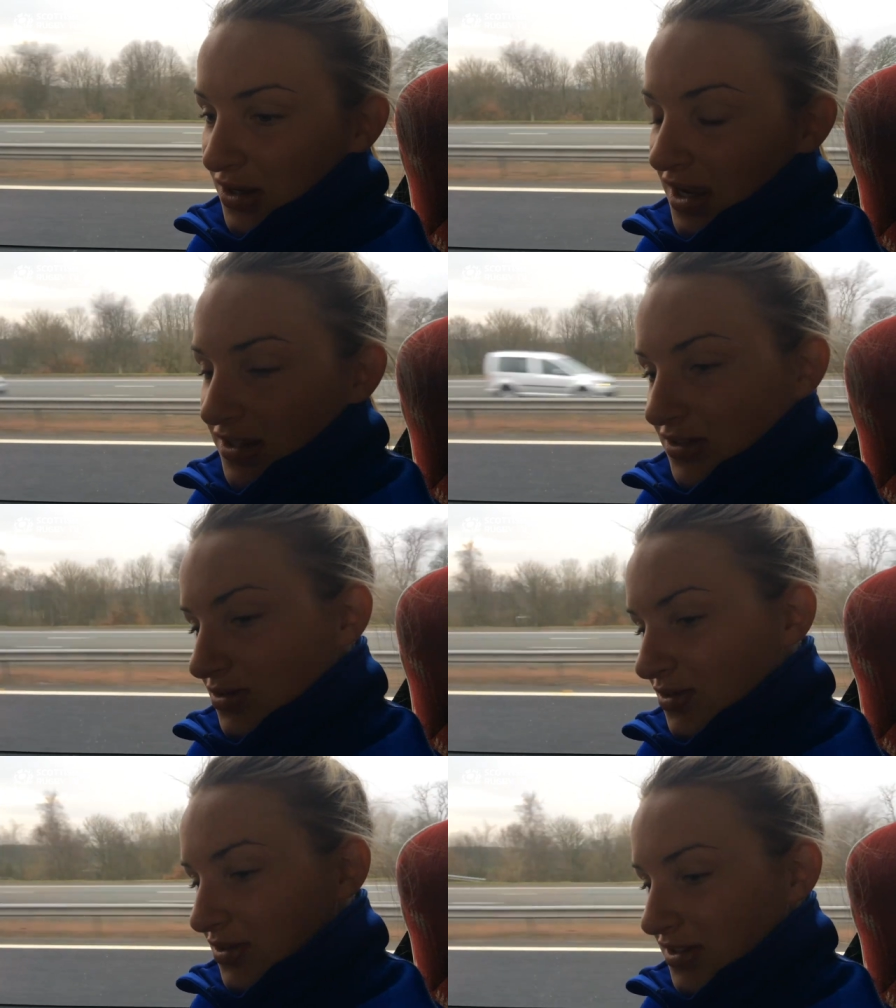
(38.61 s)
so I had to
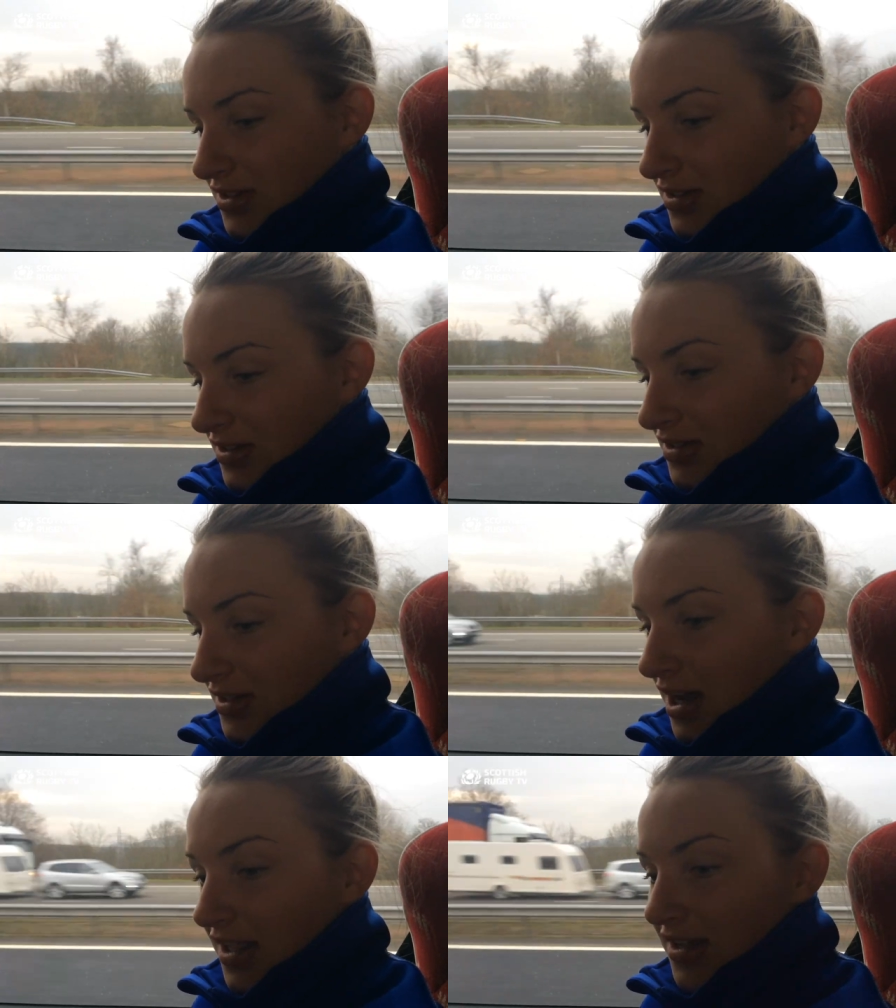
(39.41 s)
go to
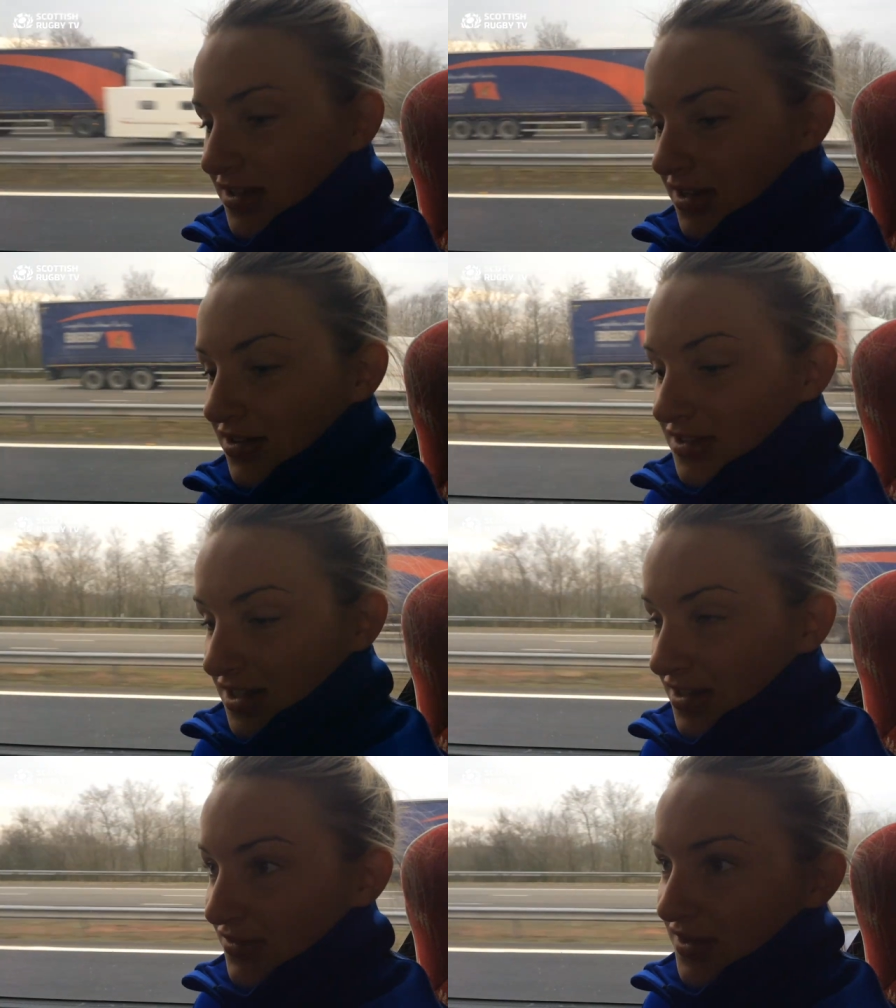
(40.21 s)
Gala Girls
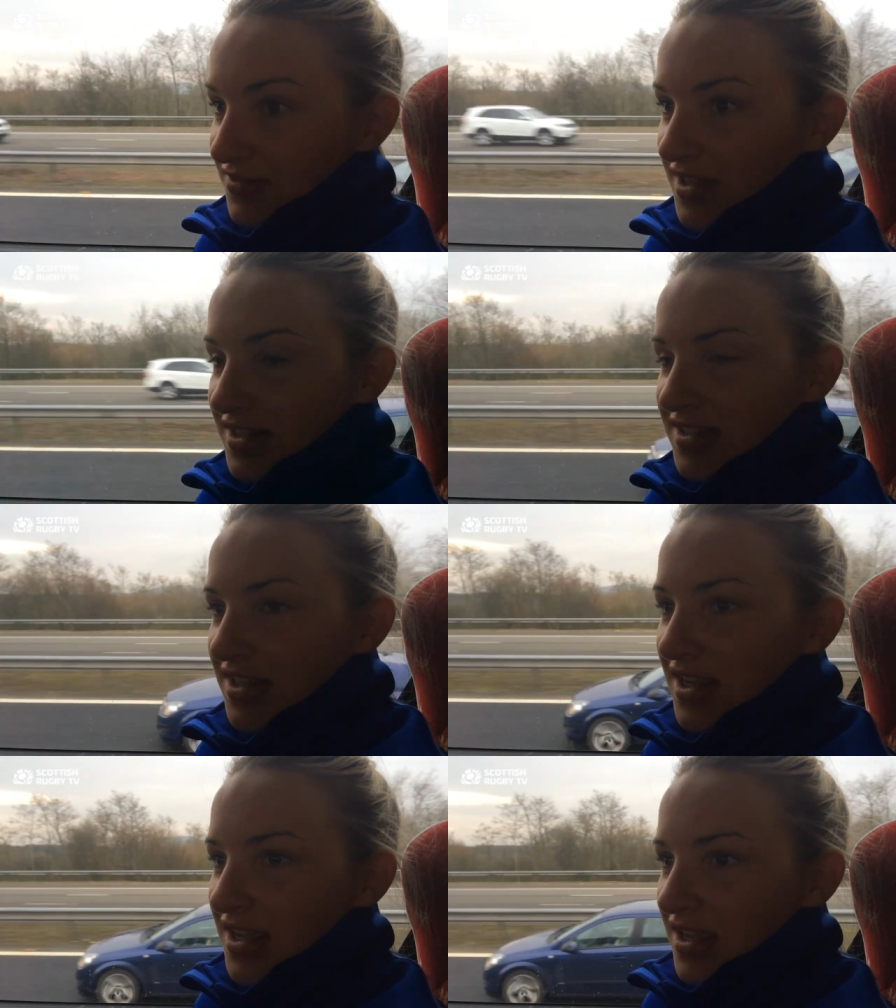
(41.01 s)
Under 15s,
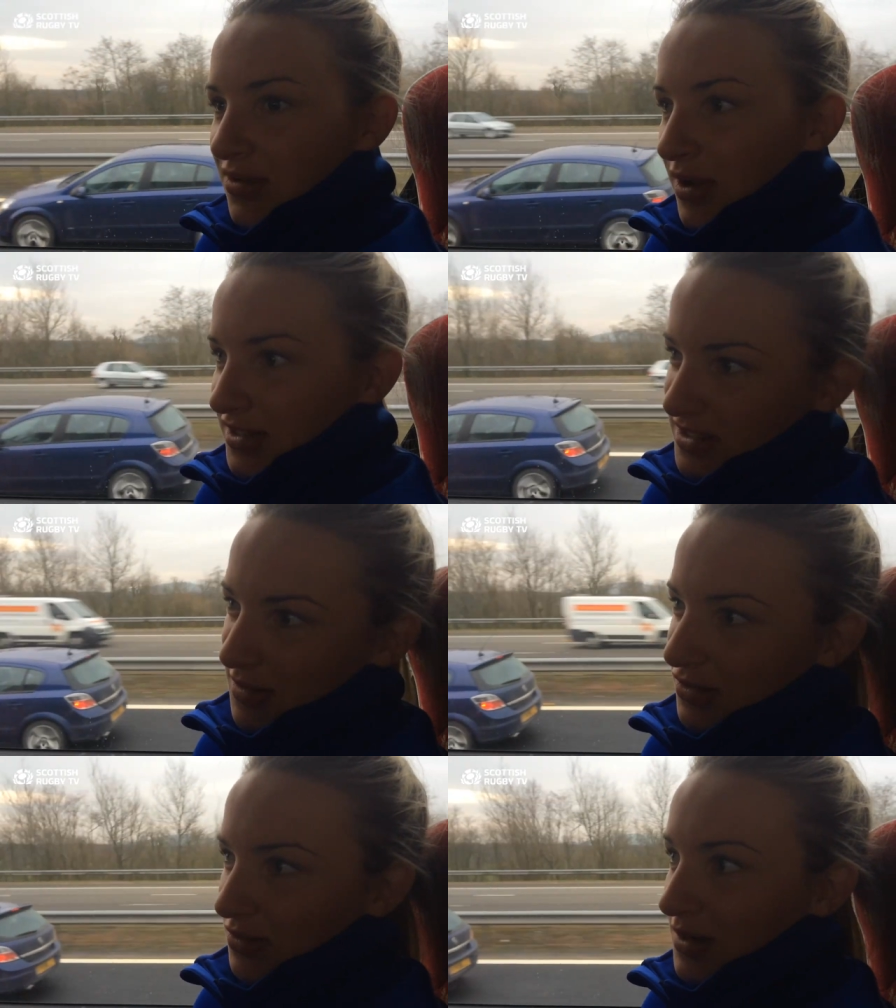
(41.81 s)
which is
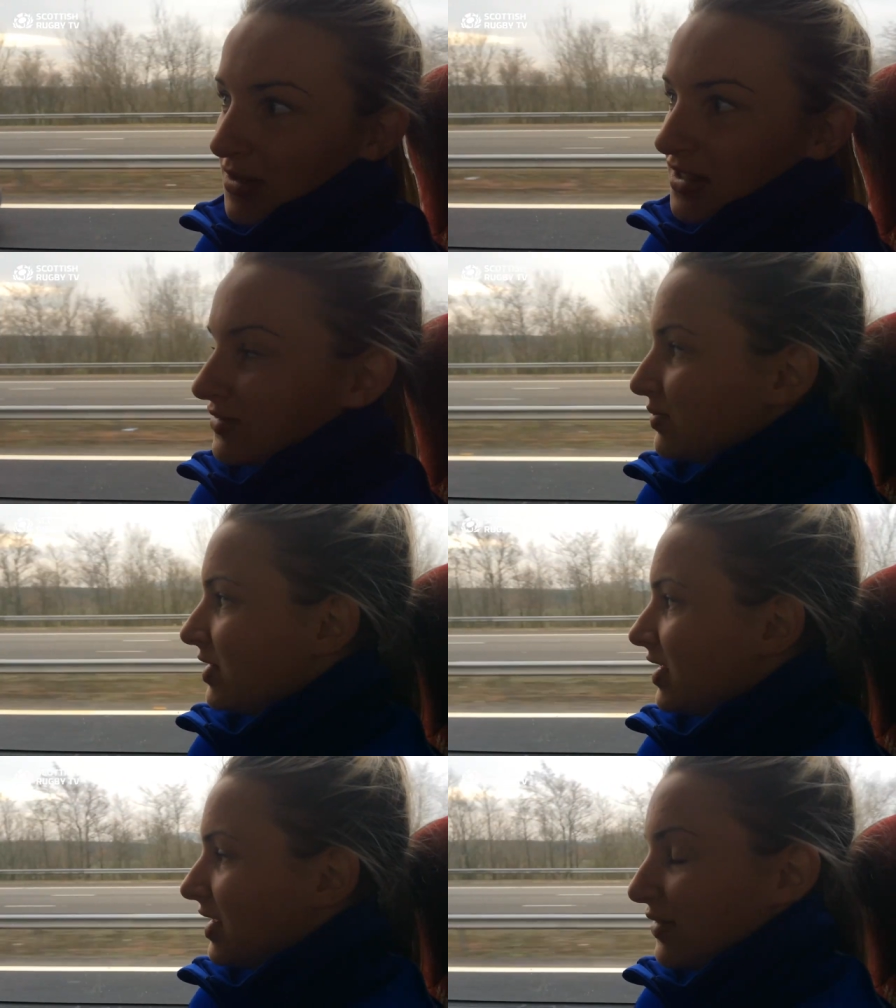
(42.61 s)
about 20 minutes from
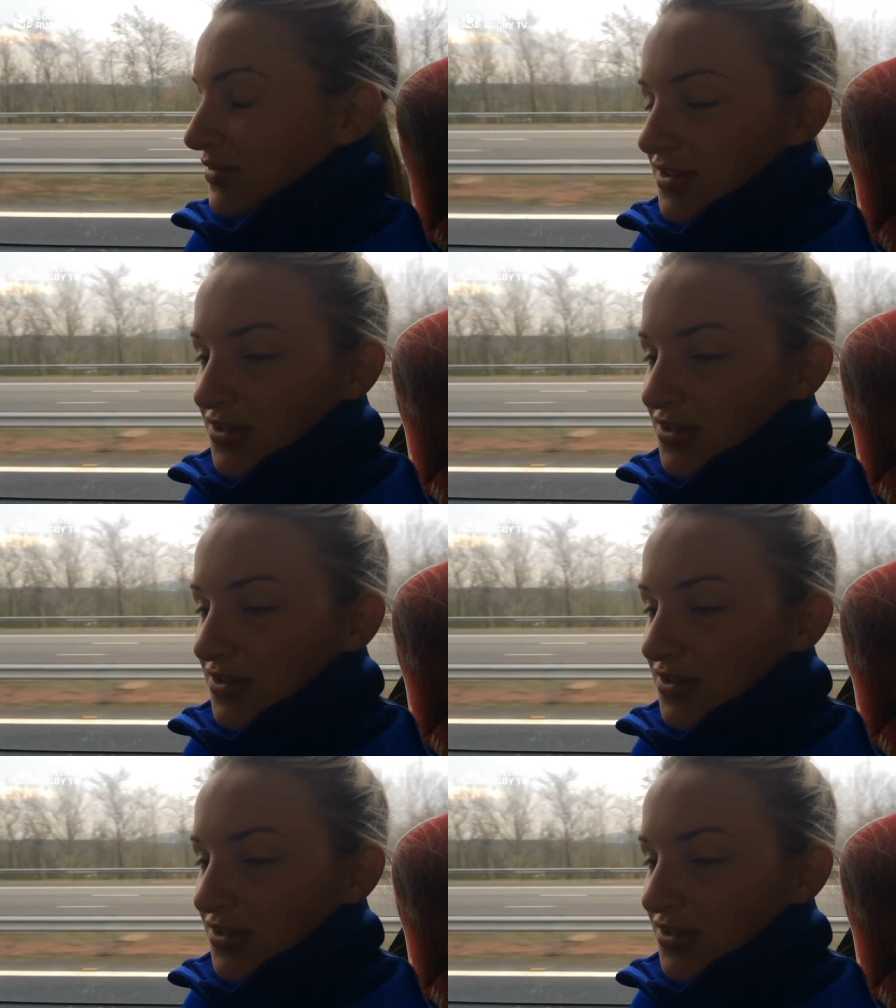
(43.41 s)
where I live.